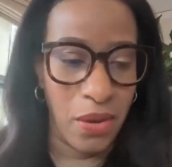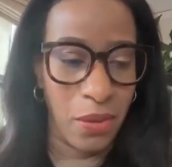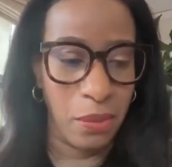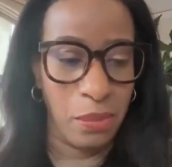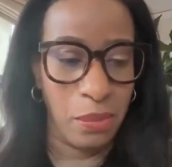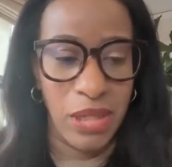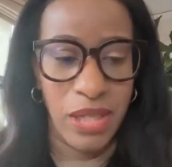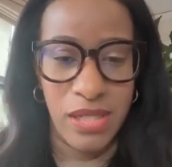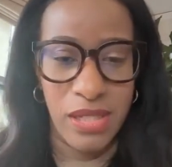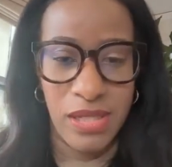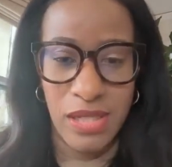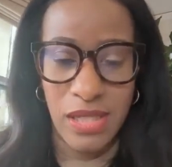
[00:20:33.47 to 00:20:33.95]

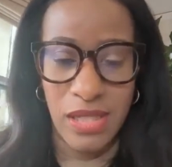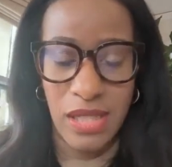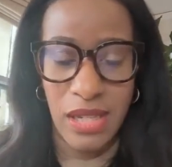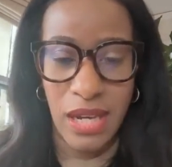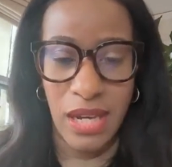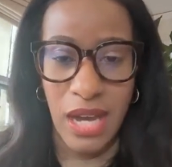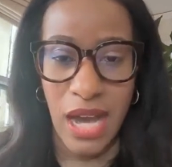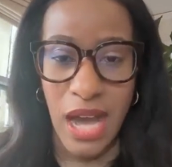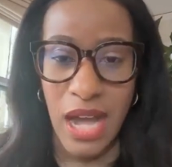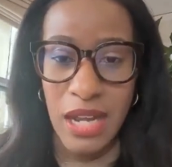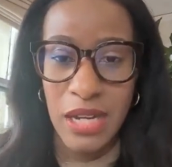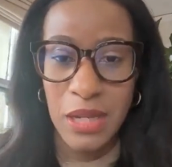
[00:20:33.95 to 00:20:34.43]
because of the
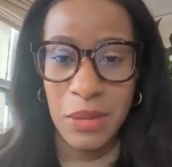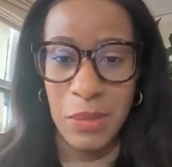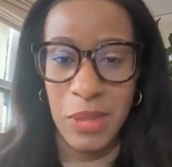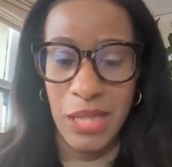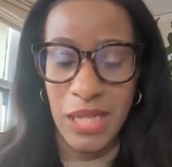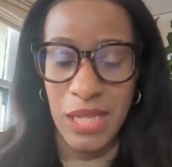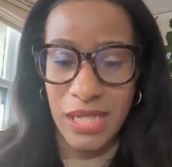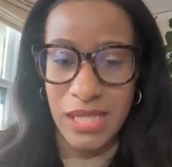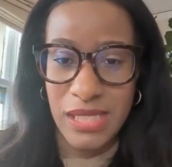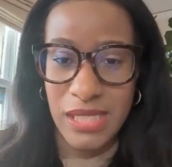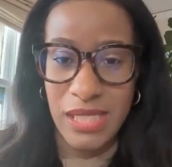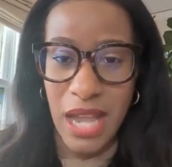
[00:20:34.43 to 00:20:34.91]

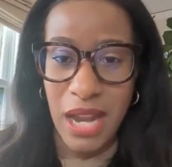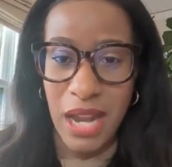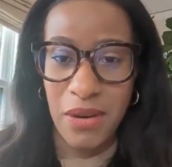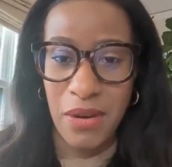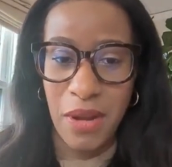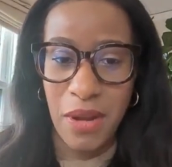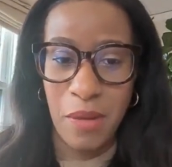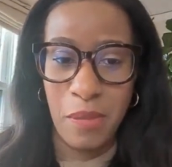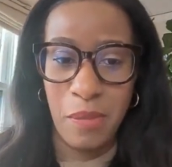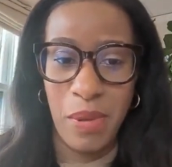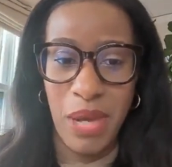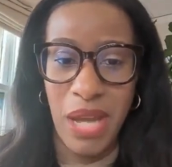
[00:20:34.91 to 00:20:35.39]
economy, et
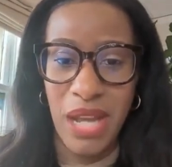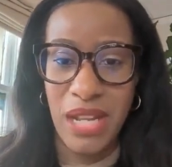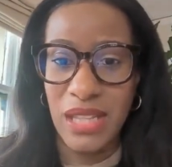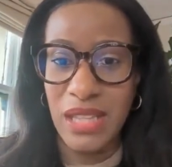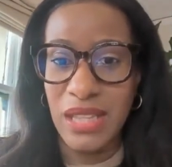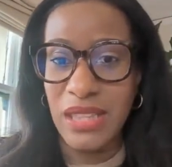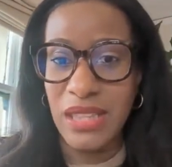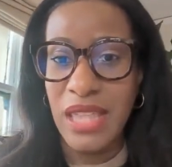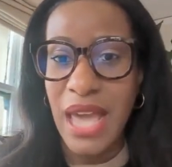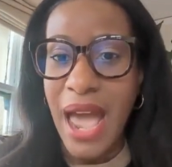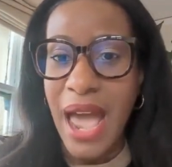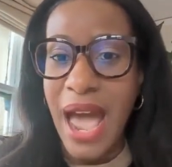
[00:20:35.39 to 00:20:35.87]
cetera. But
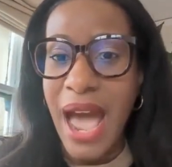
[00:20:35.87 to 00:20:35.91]
that I